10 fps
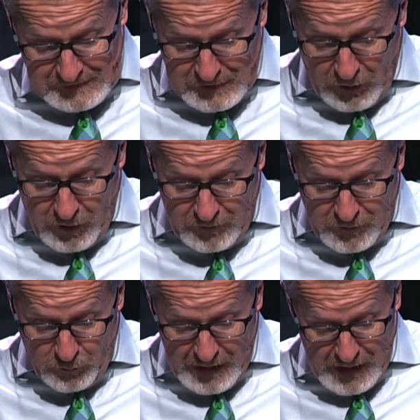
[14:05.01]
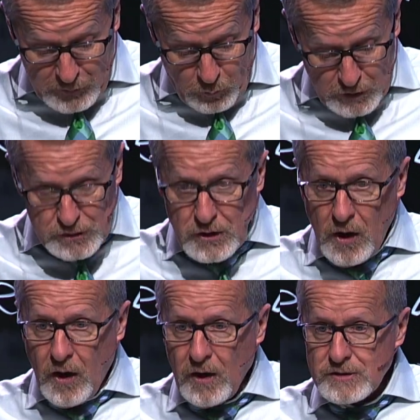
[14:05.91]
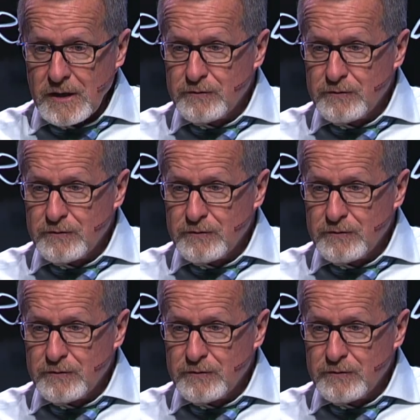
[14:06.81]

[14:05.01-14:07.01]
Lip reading: On the ground were shards of